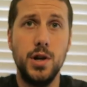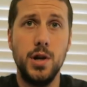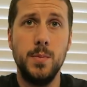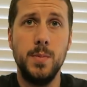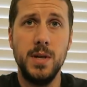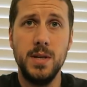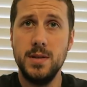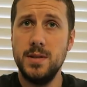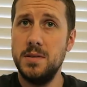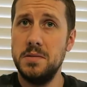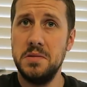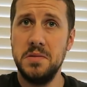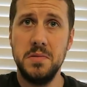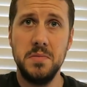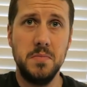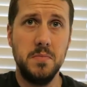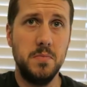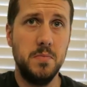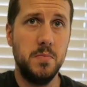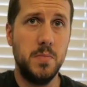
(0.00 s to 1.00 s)

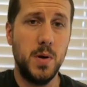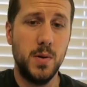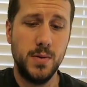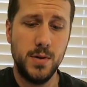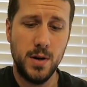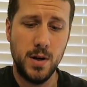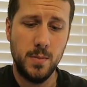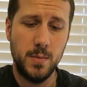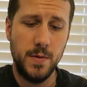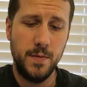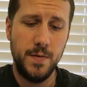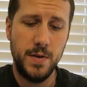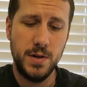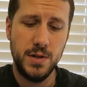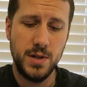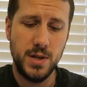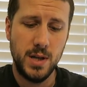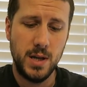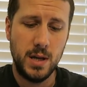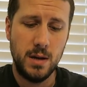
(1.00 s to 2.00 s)
tournaments, both tournament
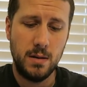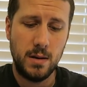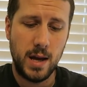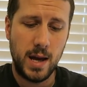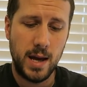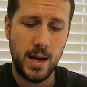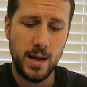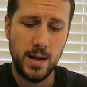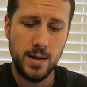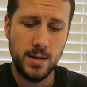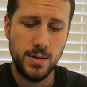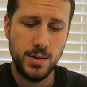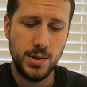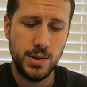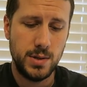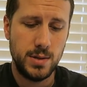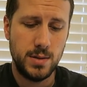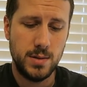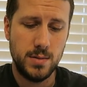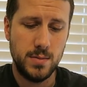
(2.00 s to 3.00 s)
fishing and
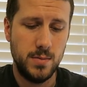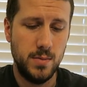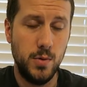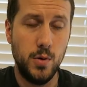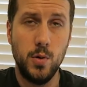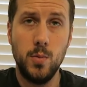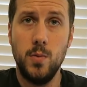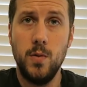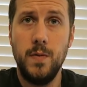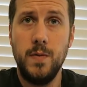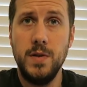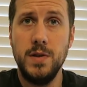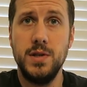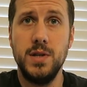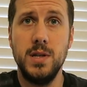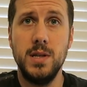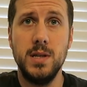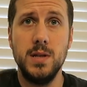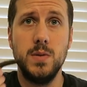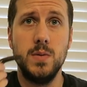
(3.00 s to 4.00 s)
just normal
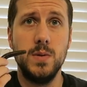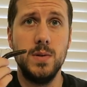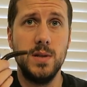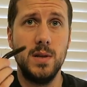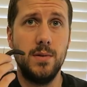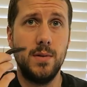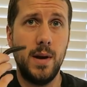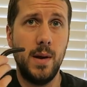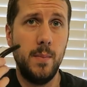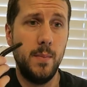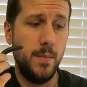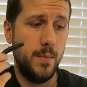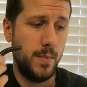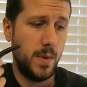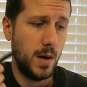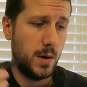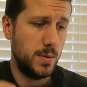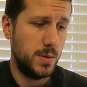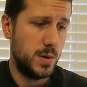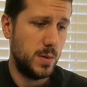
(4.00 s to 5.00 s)
fishing. This was a
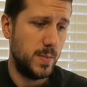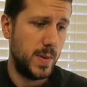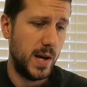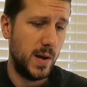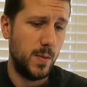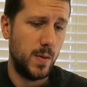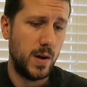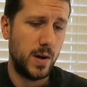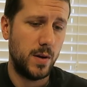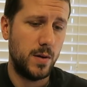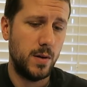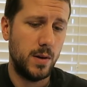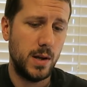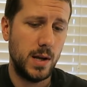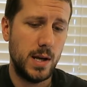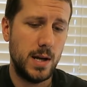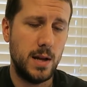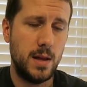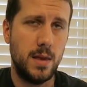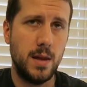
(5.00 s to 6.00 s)
great go-to bait when I couldn't
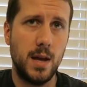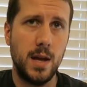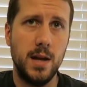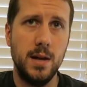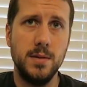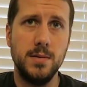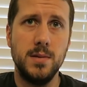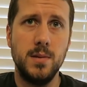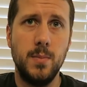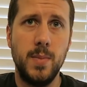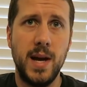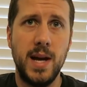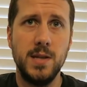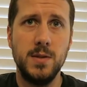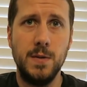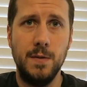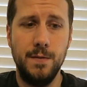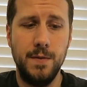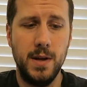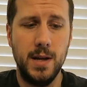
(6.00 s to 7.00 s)
get anything else, the
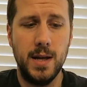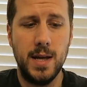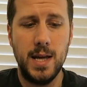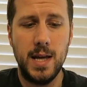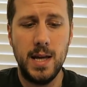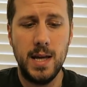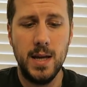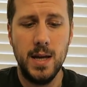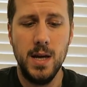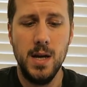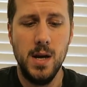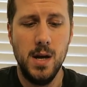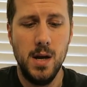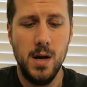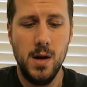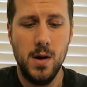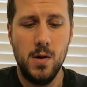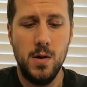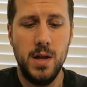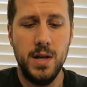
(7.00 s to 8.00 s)
bass were finicky,
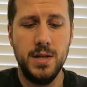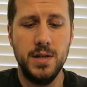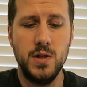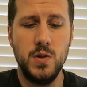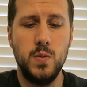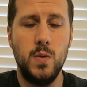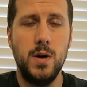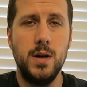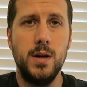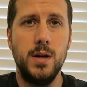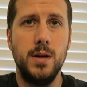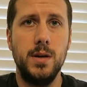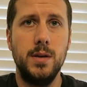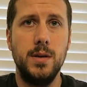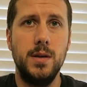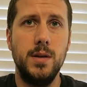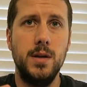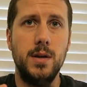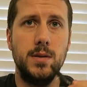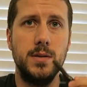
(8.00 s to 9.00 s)
or they just
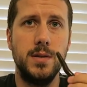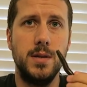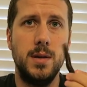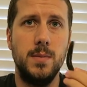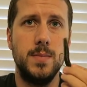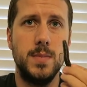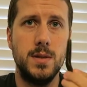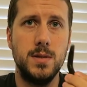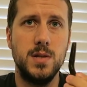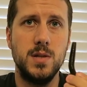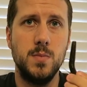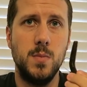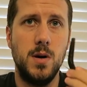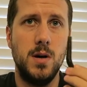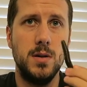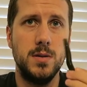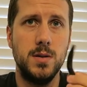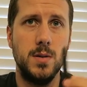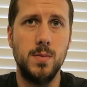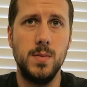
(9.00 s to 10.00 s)
wanted, you know, something
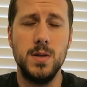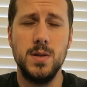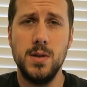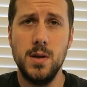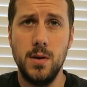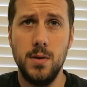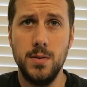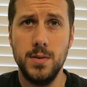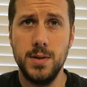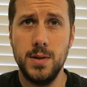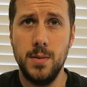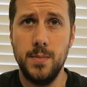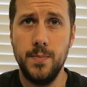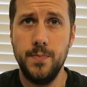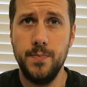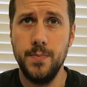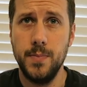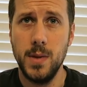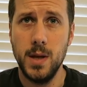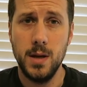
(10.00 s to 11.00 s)
small, something subtle,
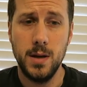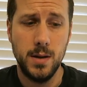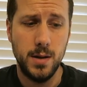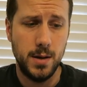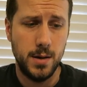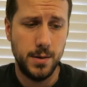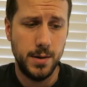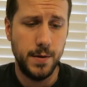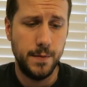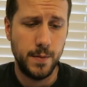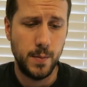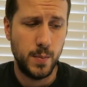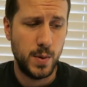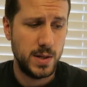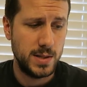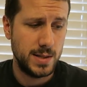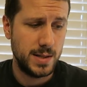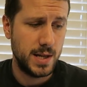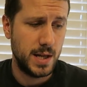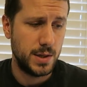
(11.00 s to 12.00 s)
something, you know, a different
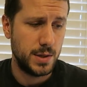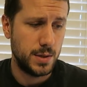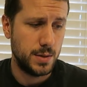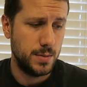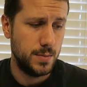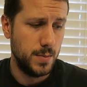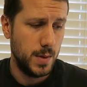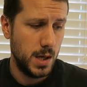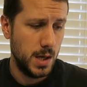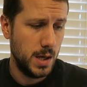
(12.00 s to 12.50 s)
presentation.